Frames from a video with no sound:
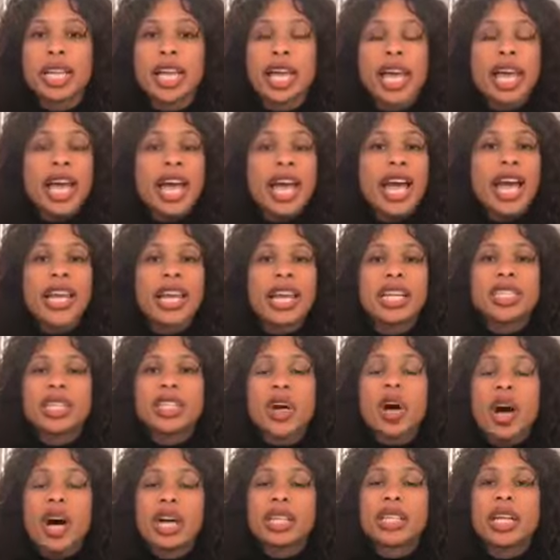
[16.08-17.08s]
and I
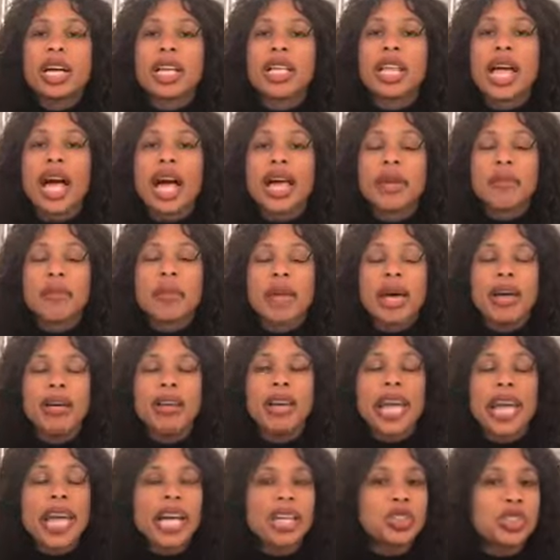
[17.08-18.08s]
talked a lot about
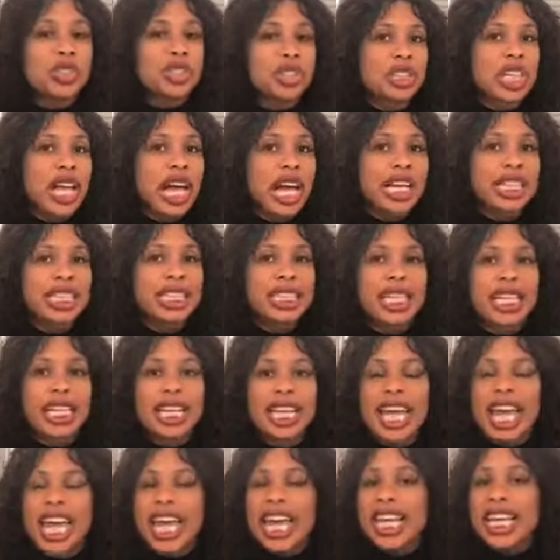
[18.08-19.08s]
exercising,
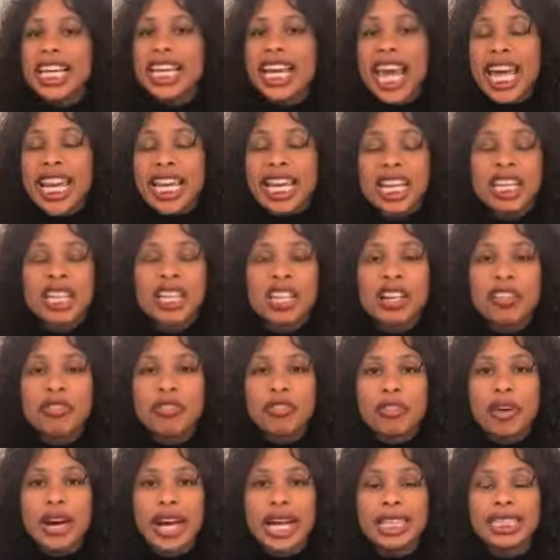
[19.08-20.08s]
getting enough
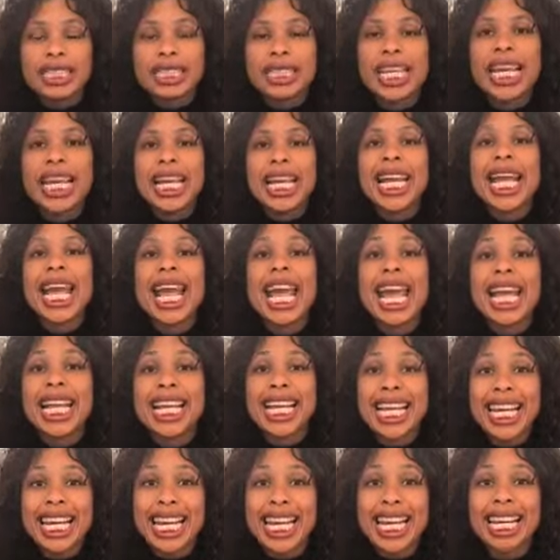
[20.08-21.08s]
rest,
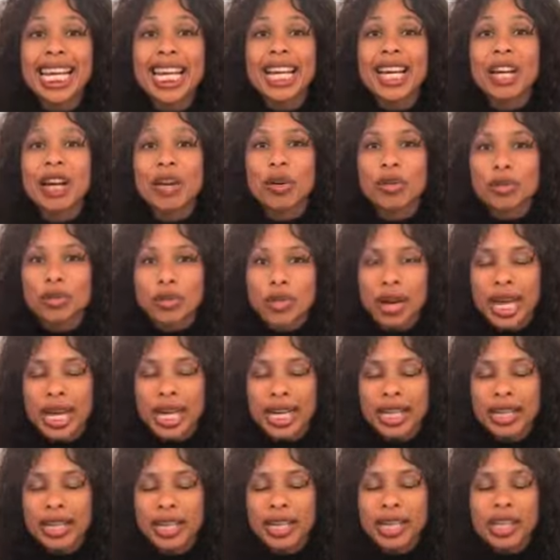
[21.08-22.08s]
and eating
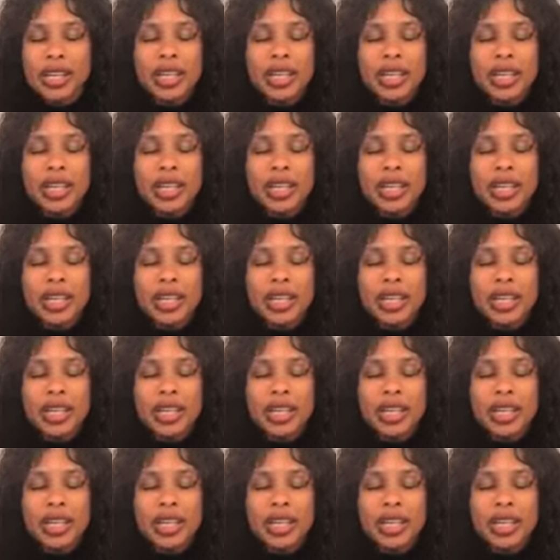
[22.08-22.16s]
right.